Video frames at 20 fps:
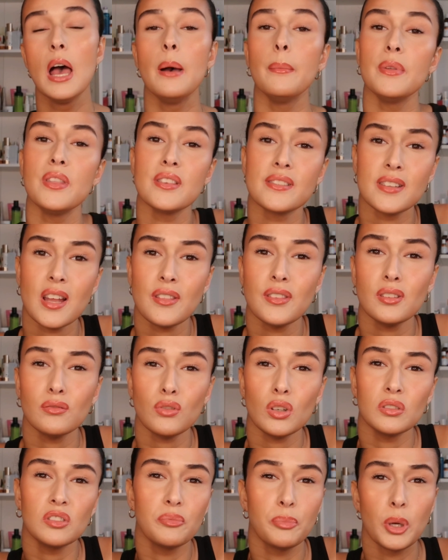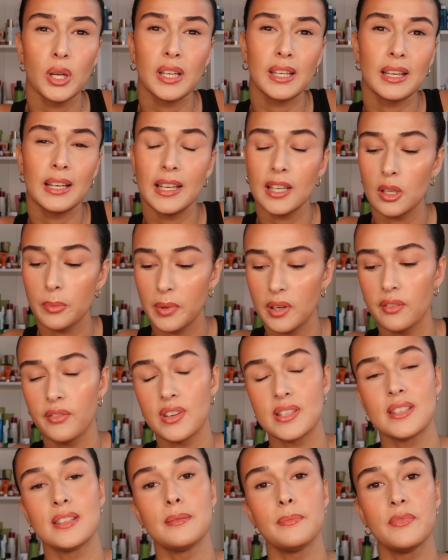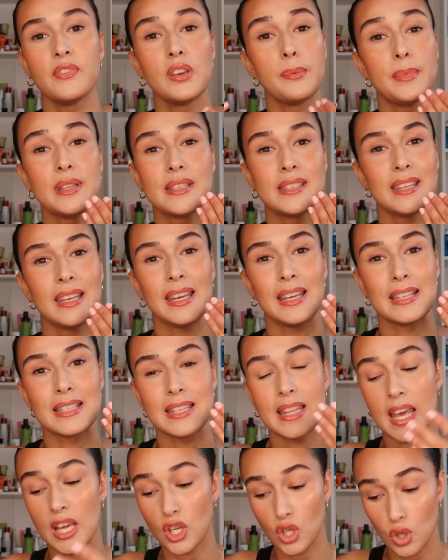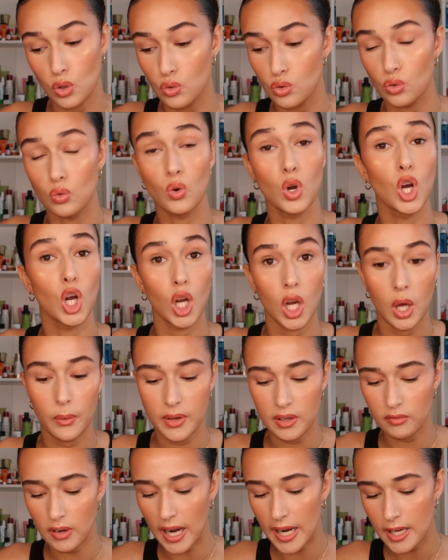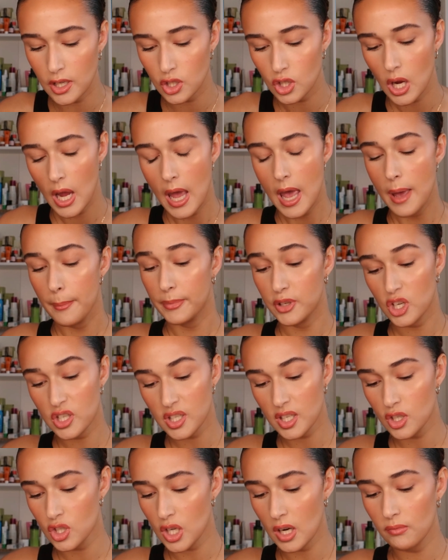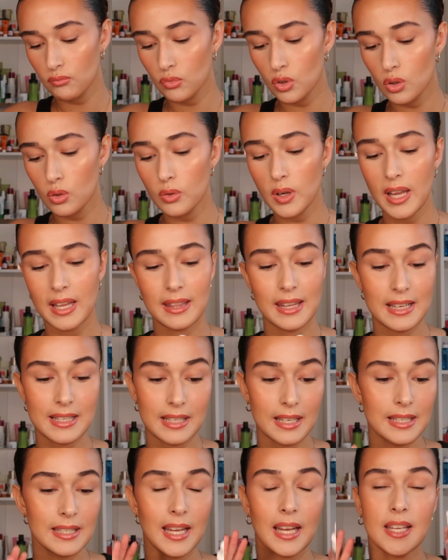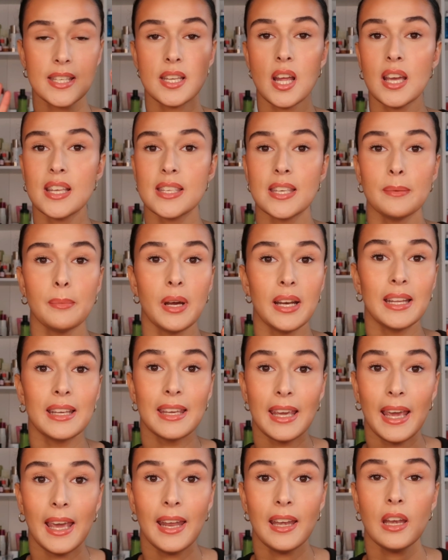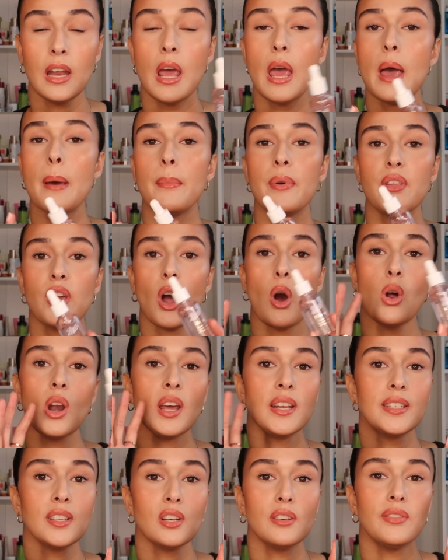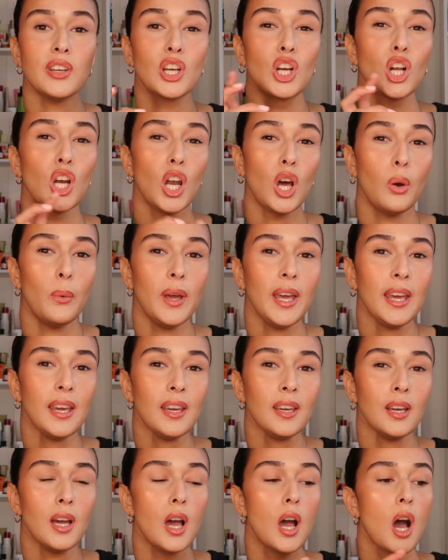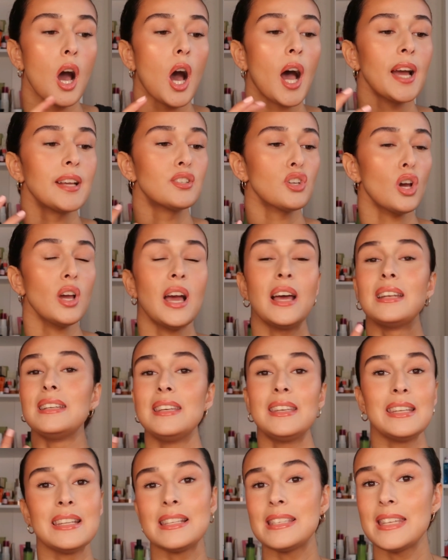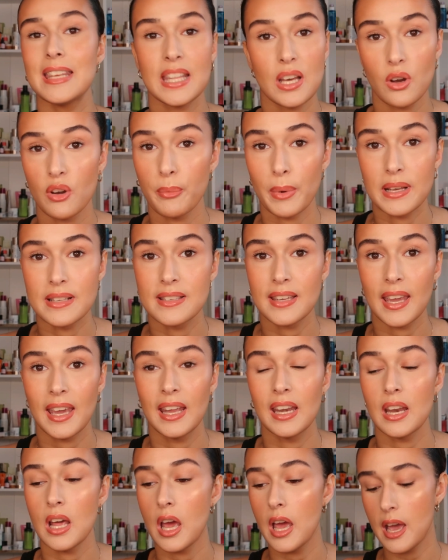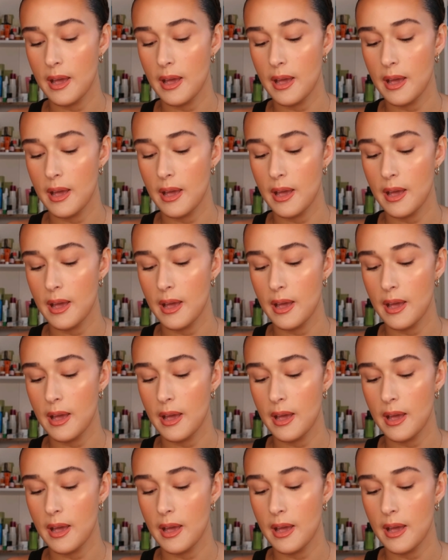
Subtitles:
but there's nothing wrong with putting a little bit of vitamin C into their usual glowy range. But just in general, this contains niacinamide again. But the whole idea of it glowing, I didn't see that with my skin.